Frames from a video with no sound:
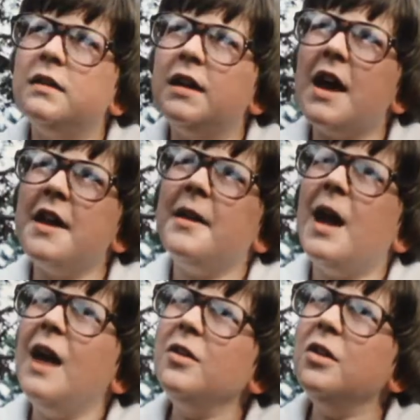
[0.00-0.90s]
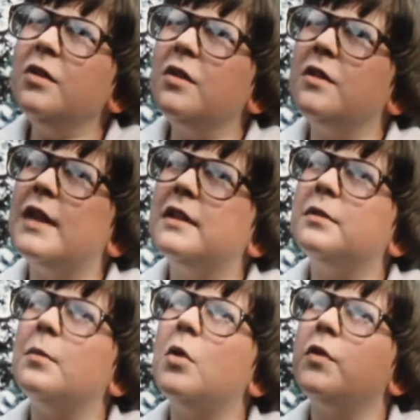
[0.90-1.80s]
Dad, how long does it take
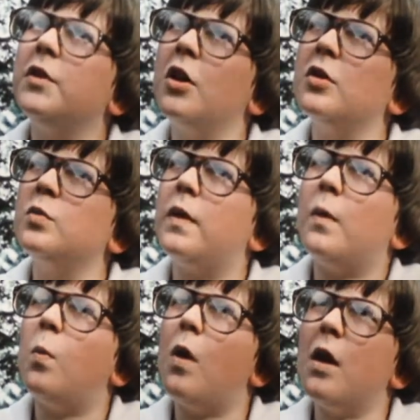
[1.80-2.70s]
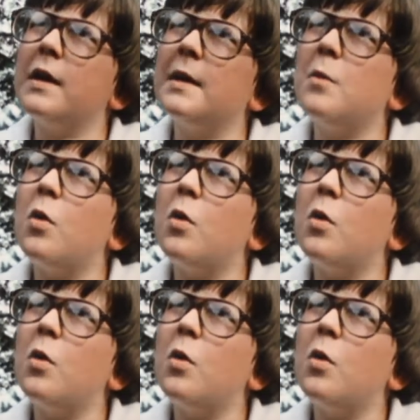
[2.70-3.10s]
to mow the yard with a walking